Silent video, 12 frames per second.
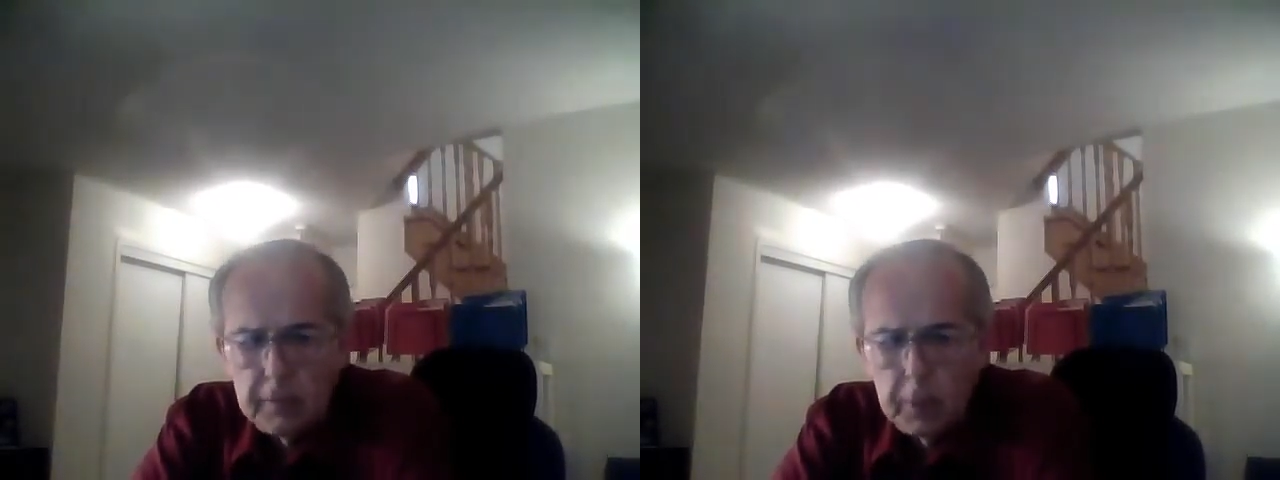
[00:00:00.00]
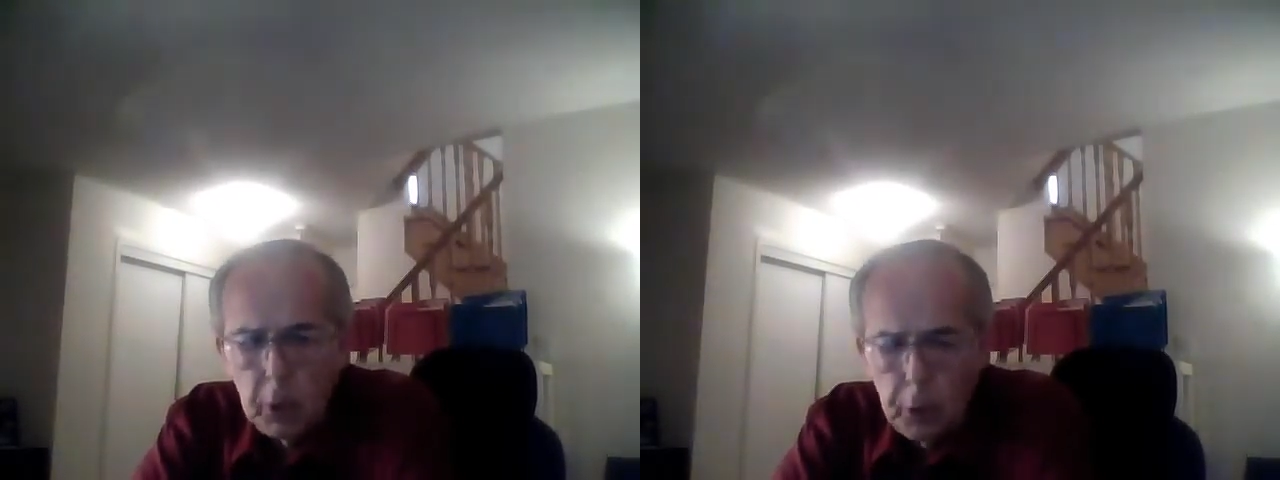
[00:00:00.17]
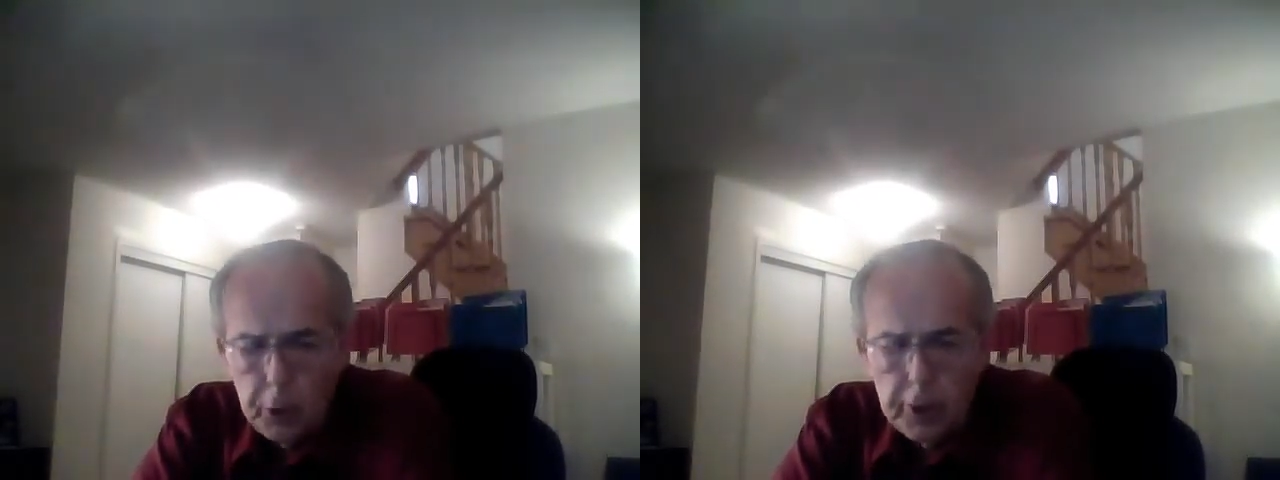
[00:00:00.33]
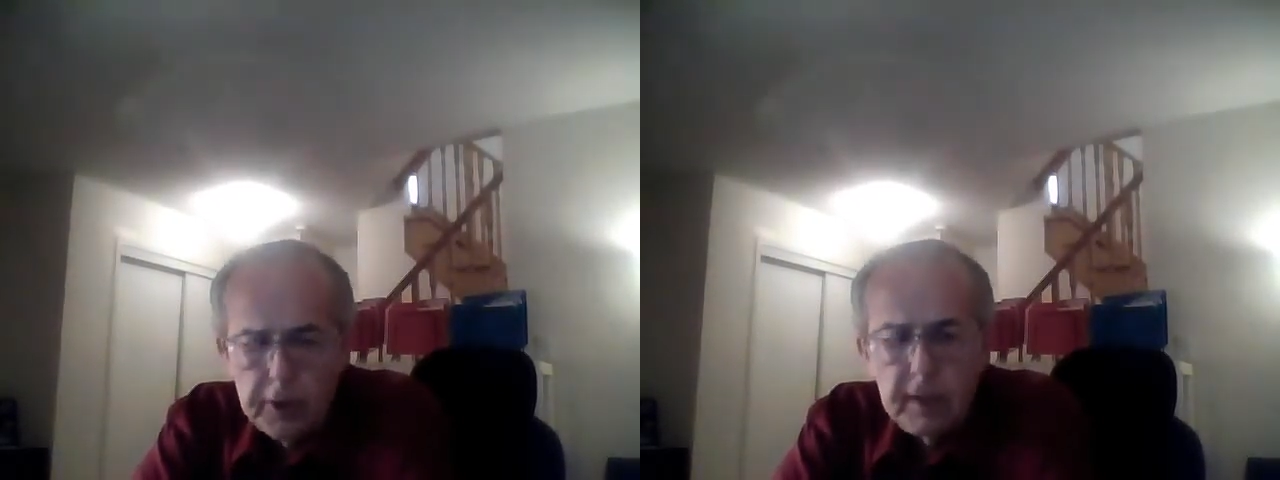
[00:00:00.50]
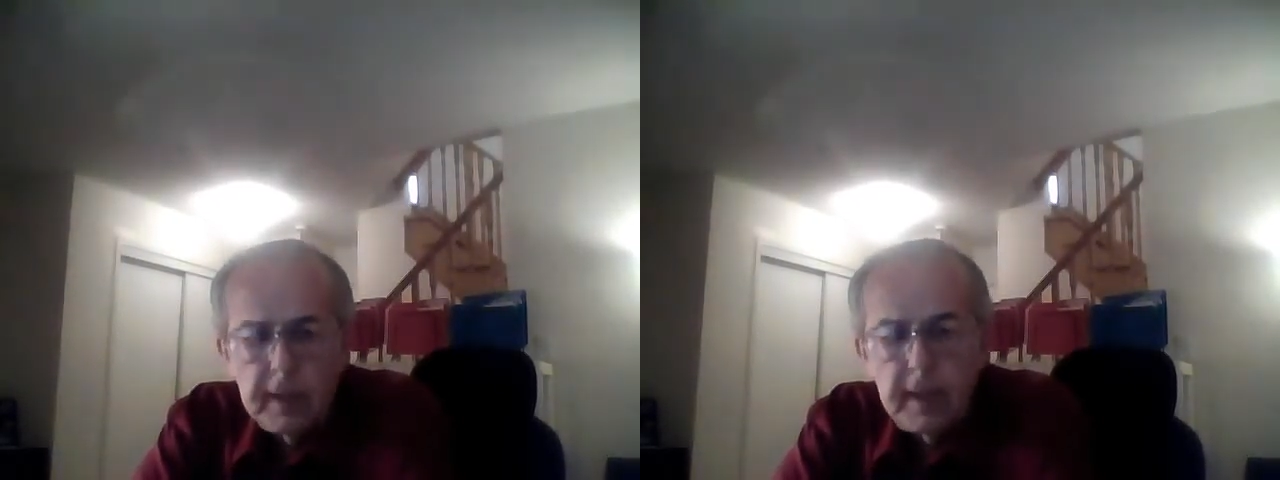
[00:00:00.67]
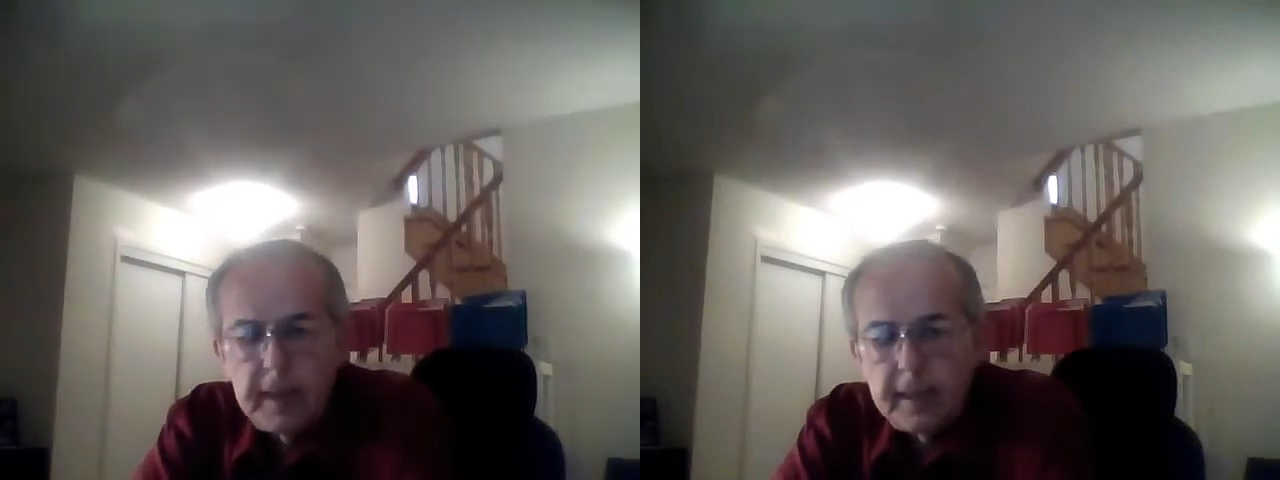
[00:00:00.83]
sites
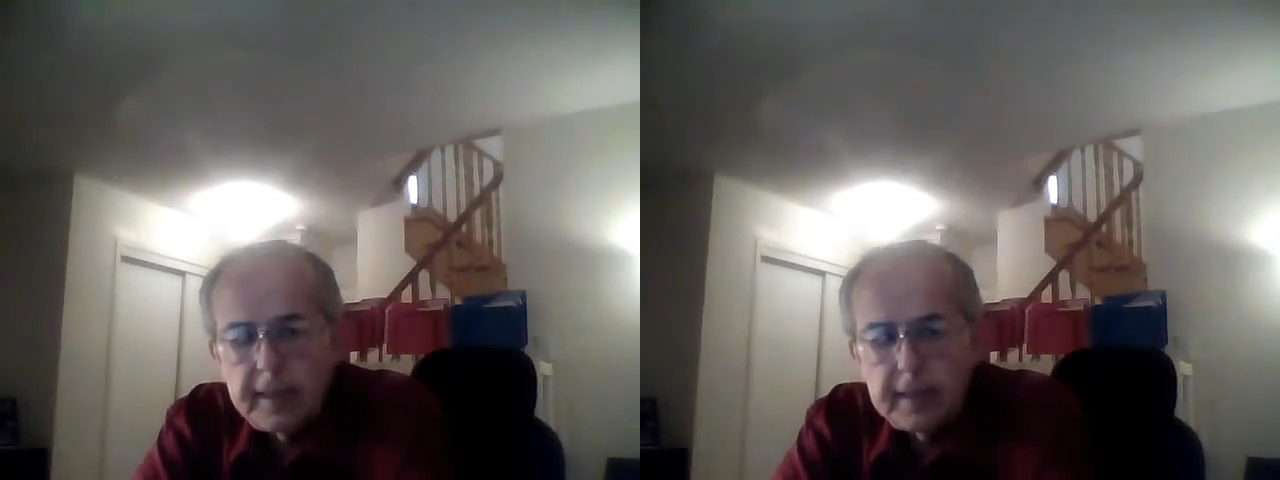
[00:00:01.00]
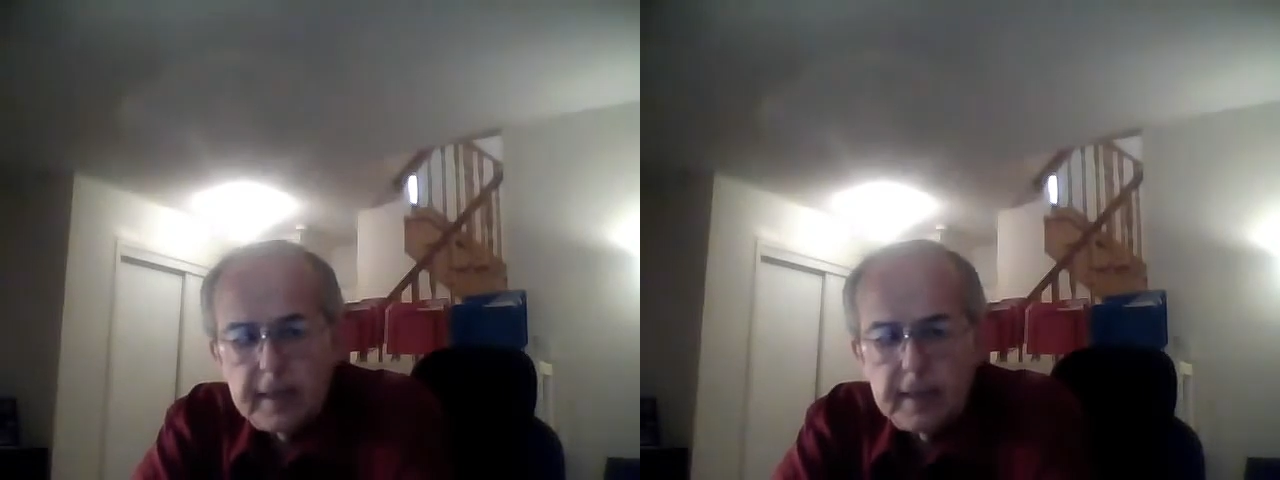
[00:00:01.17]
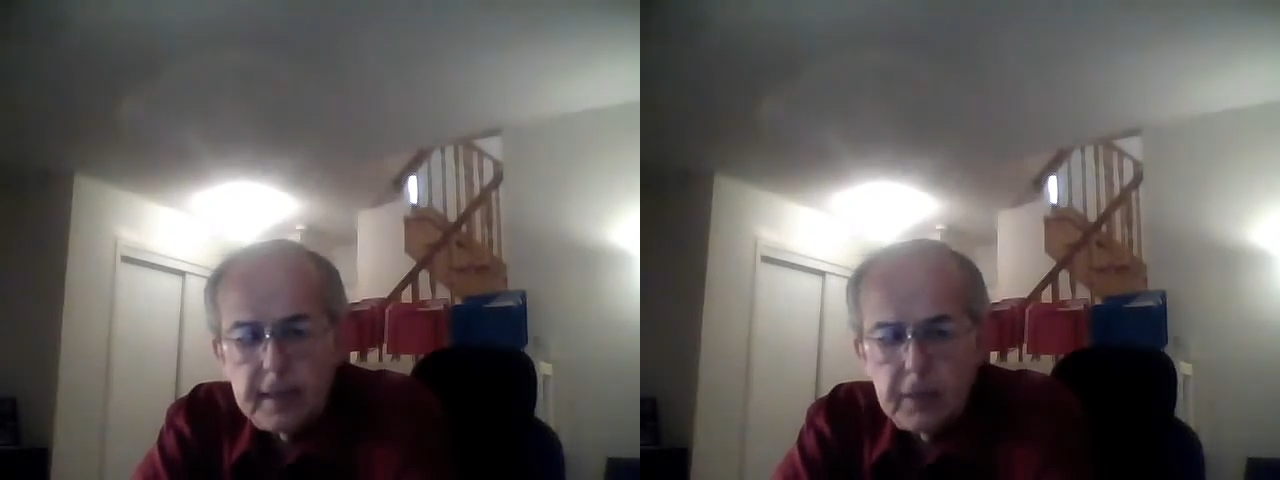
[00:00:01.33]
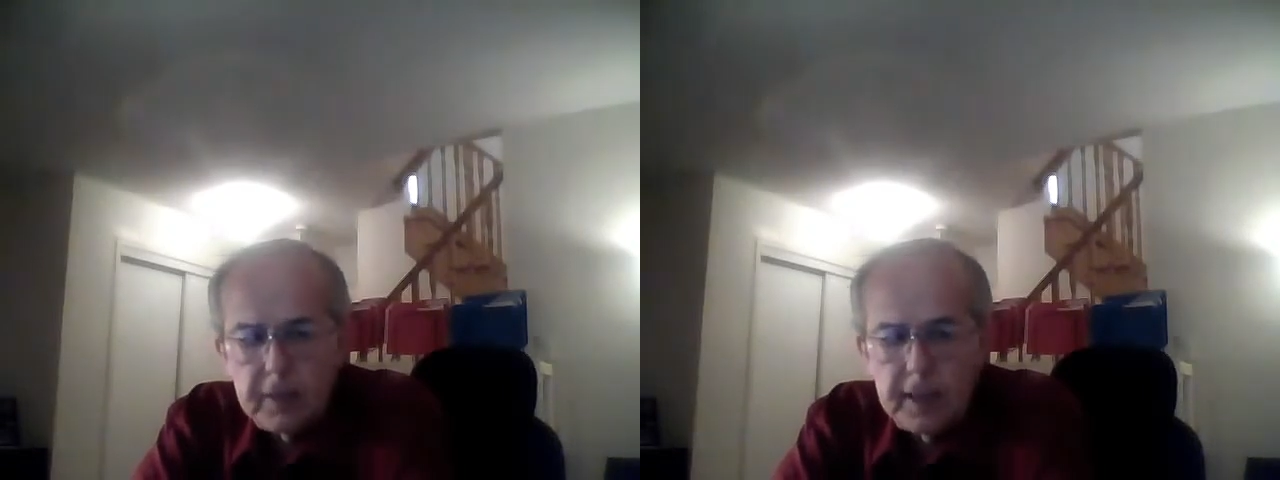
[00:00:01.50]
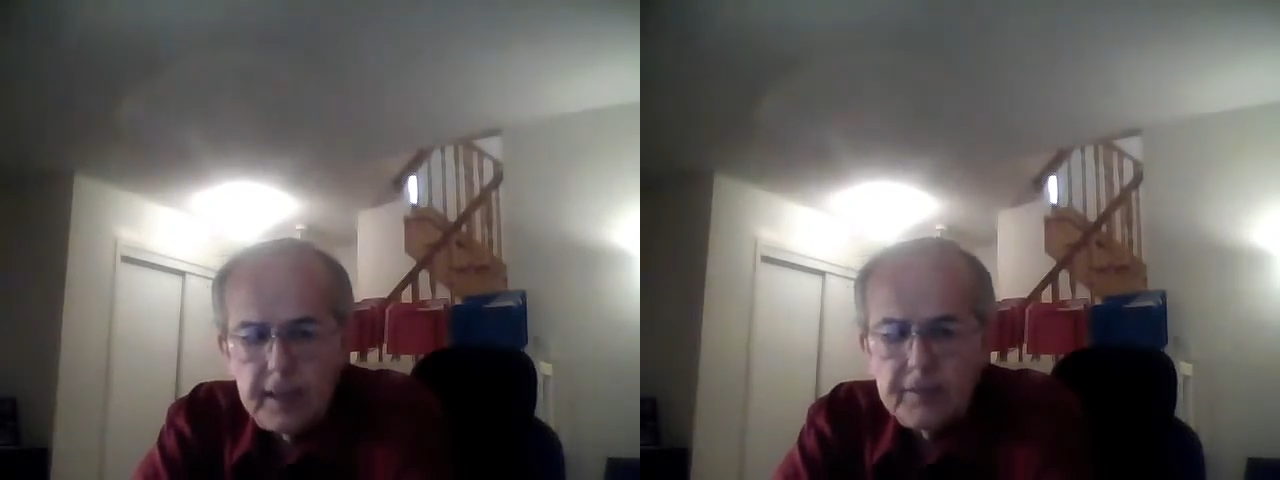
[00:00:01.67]
uploaded,